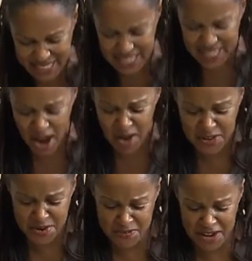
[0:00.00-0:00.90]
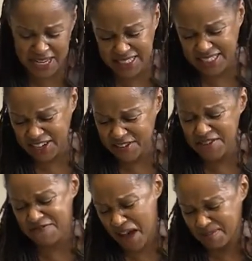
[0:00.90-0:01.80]
is how you bring a
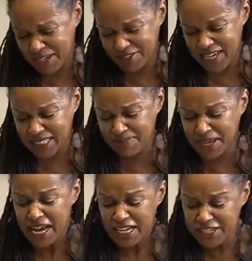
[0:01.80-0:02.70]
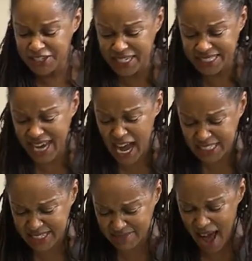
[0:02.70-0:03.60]
secret family recipe
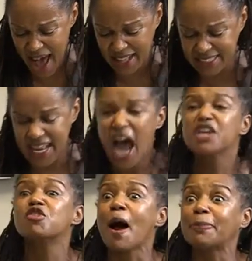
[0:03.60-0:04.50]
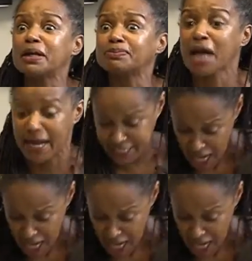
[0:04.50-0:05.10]
3,000 miles. You wrap it up tight